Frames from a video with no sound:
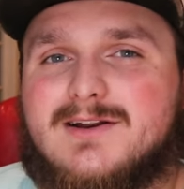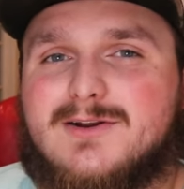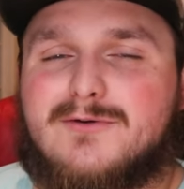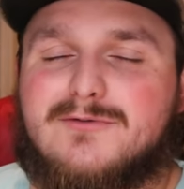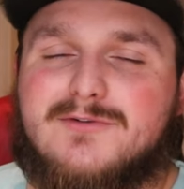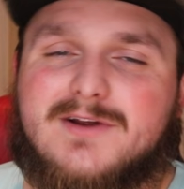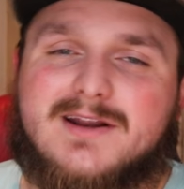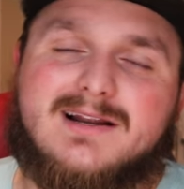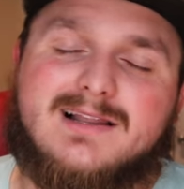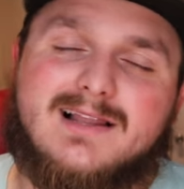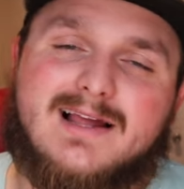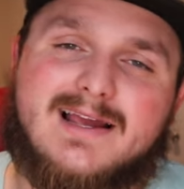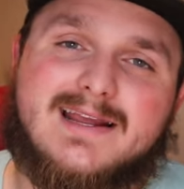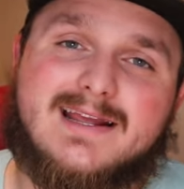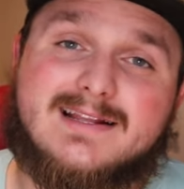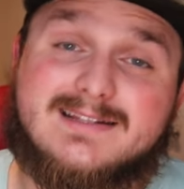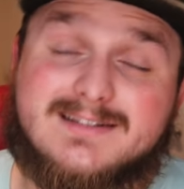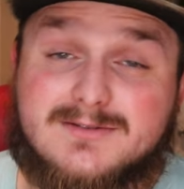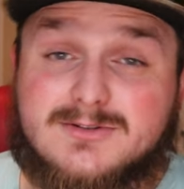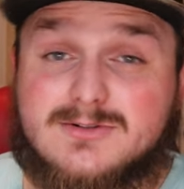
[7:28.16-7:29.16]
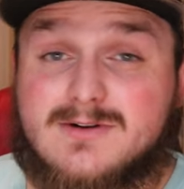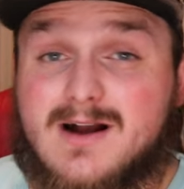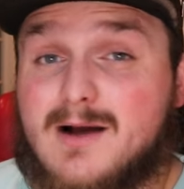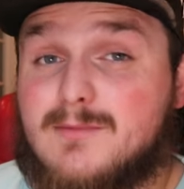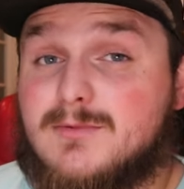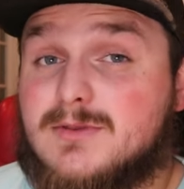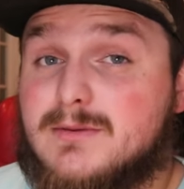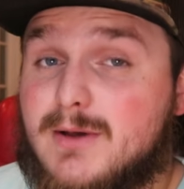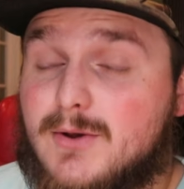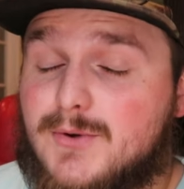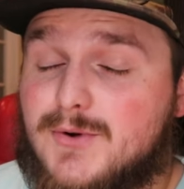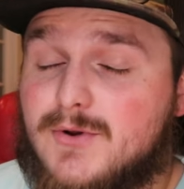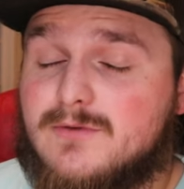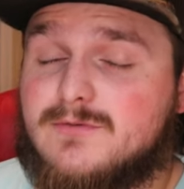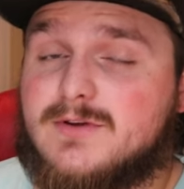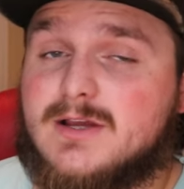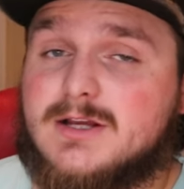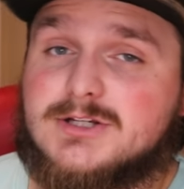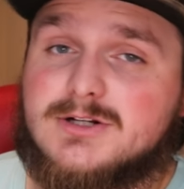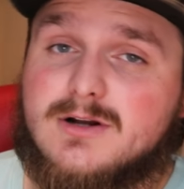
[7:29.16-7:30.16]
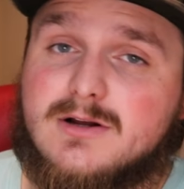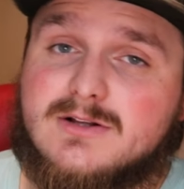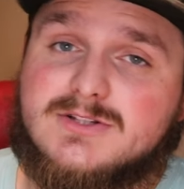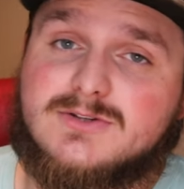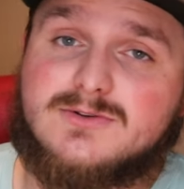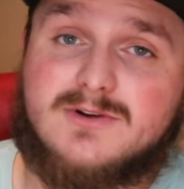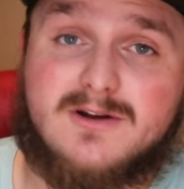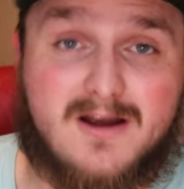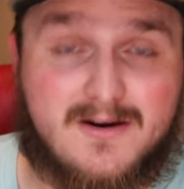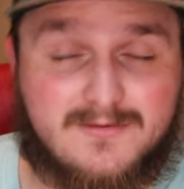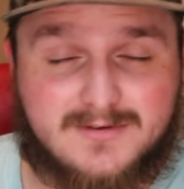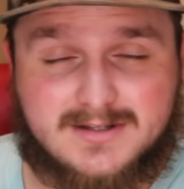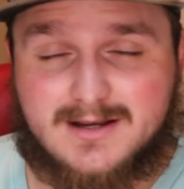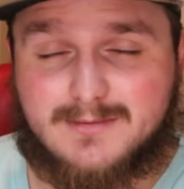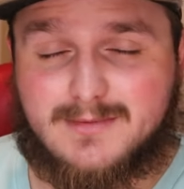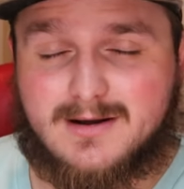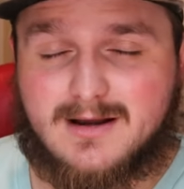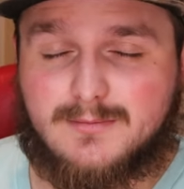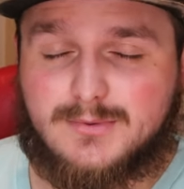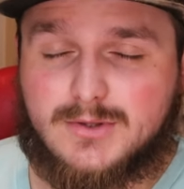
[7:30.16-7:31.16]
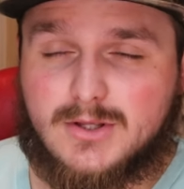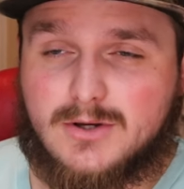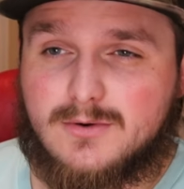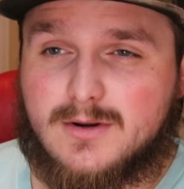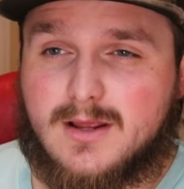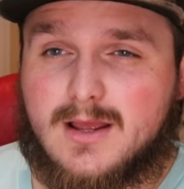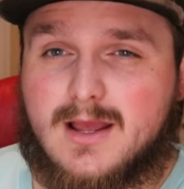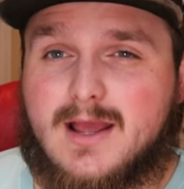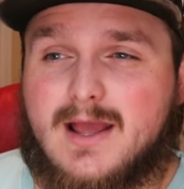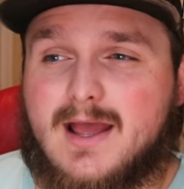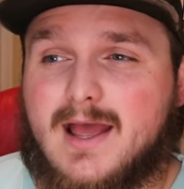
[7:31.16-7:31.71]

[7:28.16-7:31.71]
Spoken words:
Don't forget to like and subscribe with the bell notification on so you know every time I upload.